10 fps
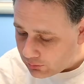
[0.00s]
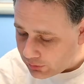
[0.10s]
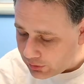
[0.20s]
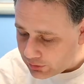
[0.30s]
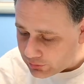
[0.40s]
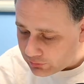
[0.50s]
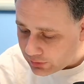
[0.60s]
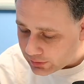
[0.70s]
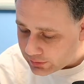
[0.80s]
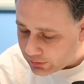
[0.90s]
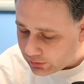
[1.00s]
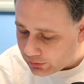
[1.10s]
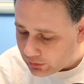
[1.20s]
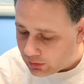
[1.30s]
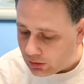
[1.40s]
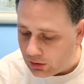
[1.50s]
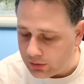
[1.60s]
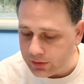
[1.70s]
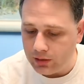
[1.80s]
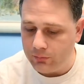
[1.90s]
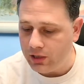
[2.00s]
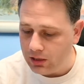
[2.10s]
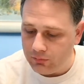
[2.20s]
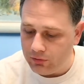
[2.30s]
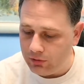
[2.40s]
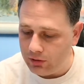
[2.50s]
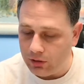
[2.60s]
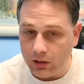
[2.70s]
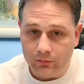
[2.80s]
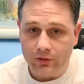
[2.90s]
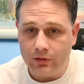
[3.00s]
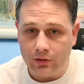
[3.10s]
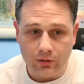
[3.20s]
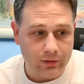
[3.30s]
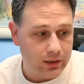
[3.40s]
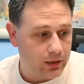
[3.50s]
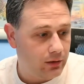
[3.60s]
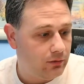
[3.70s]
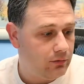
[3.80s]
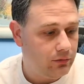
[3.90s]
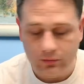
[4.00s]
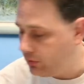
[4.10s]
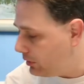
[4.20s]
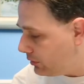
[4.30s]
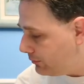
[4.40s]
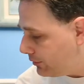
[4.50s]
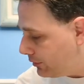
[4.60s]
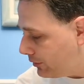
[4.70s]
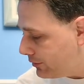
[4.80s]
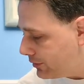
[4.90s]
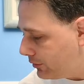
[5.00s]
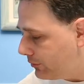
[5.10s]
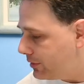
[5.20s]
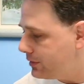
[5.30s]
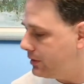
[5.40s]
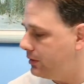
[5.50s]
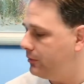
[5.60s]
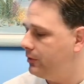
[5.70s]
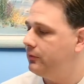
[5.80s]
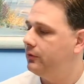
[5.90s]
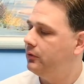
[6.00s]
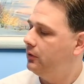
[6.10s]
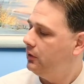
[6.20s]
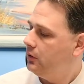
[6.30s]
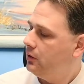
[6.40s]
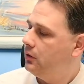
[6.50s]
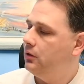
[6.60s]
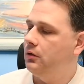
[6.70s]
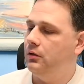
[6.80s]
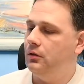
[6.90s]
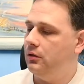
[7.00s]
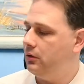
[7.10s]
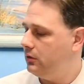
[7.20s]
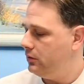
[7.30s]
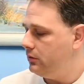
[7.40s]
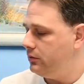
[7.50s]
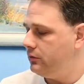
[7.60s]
but it's cool that it's there. It's got the mic muted, unmuted all the way down. I'll use the old one as the demo. There